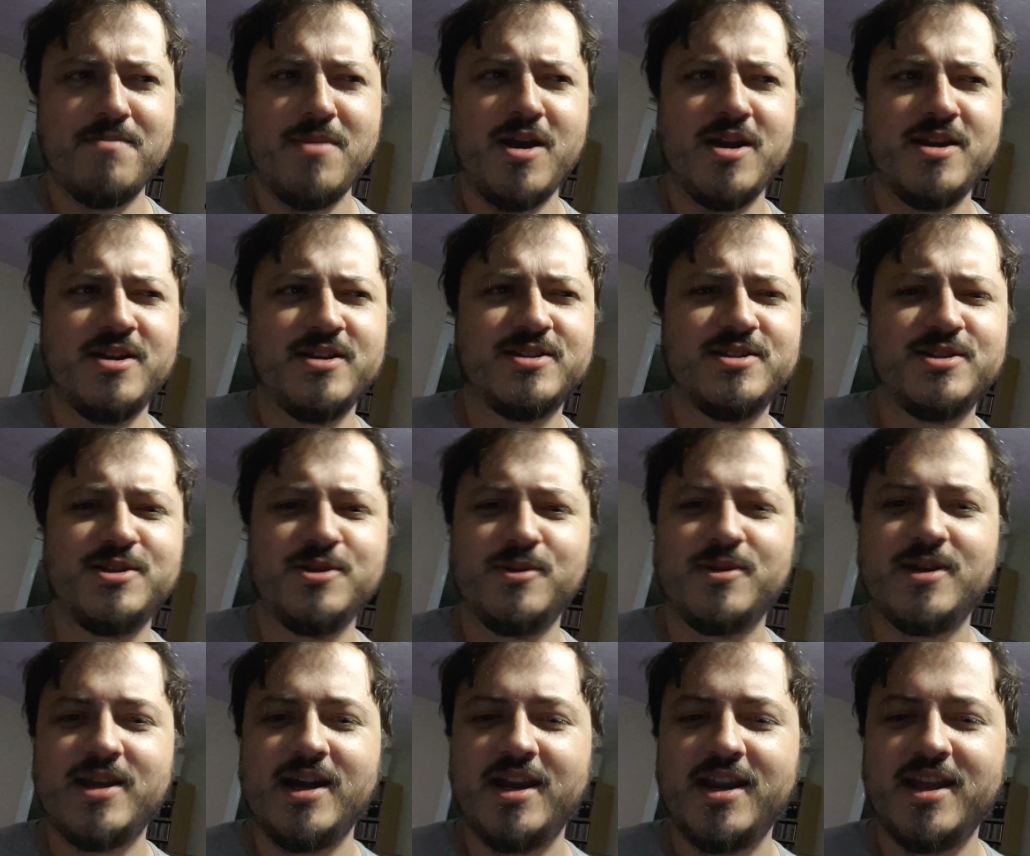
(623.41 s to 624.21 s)

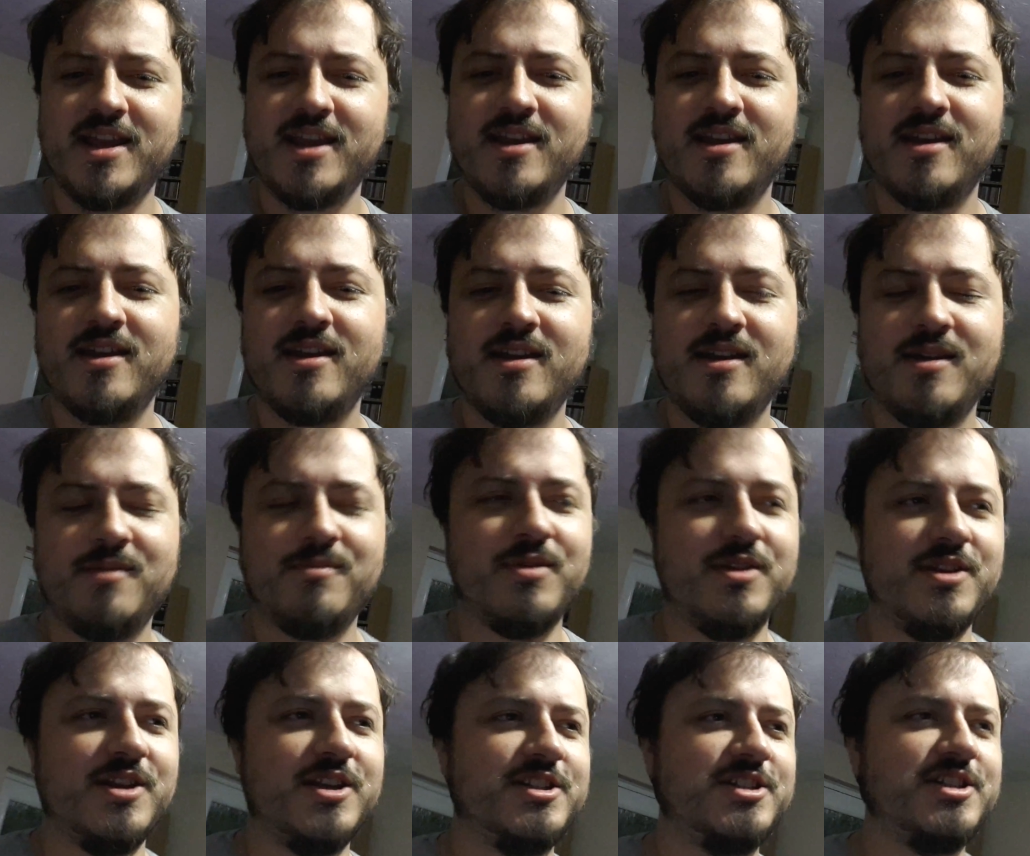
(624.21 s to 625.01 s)
-2 cunning,
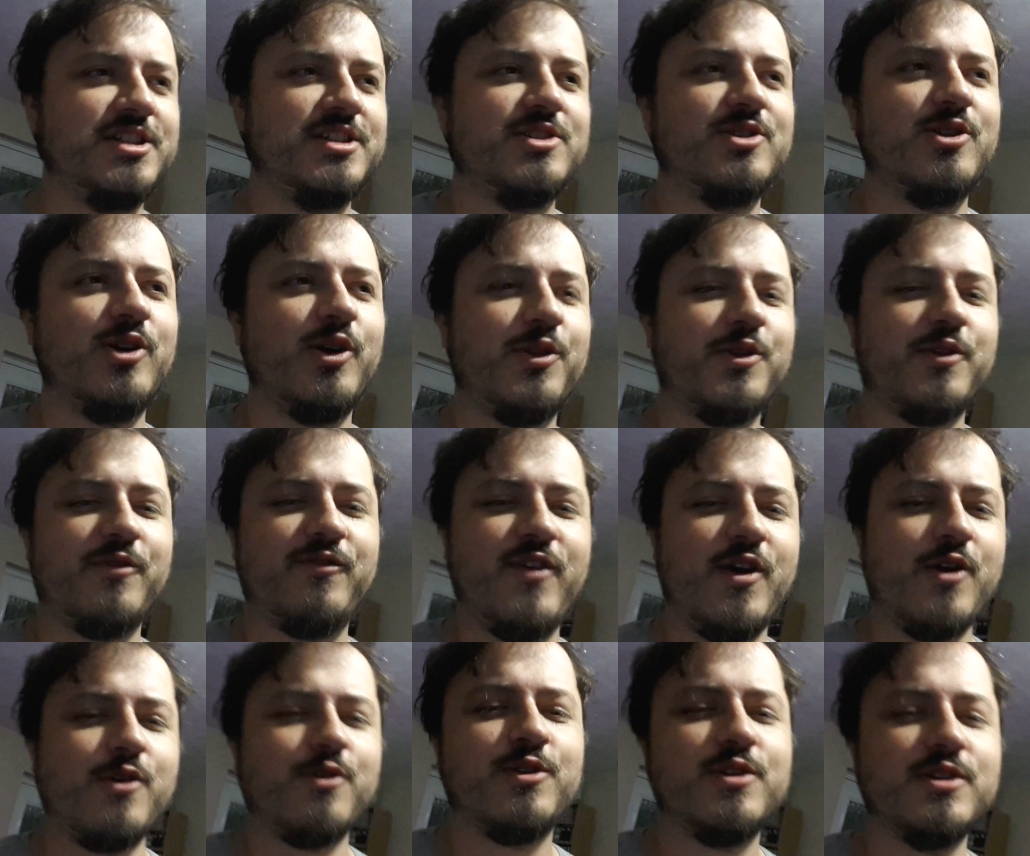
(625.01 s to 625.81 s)
but then she's got the
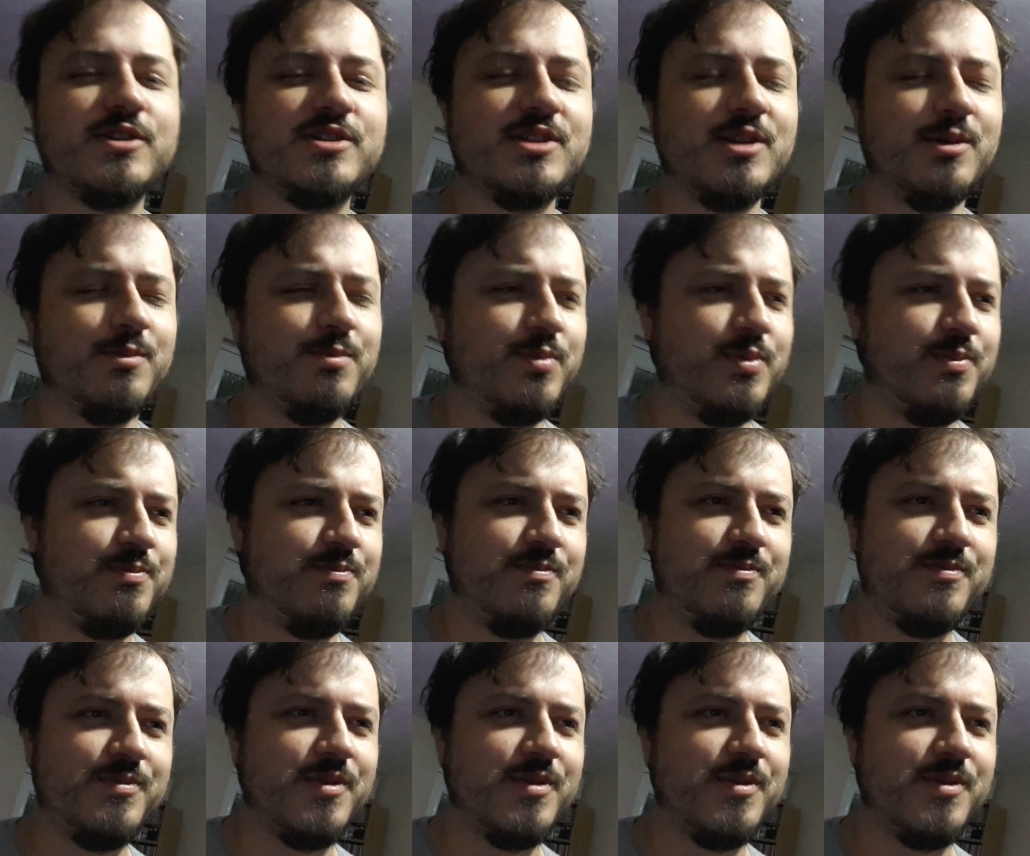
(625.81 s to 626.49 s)
focus that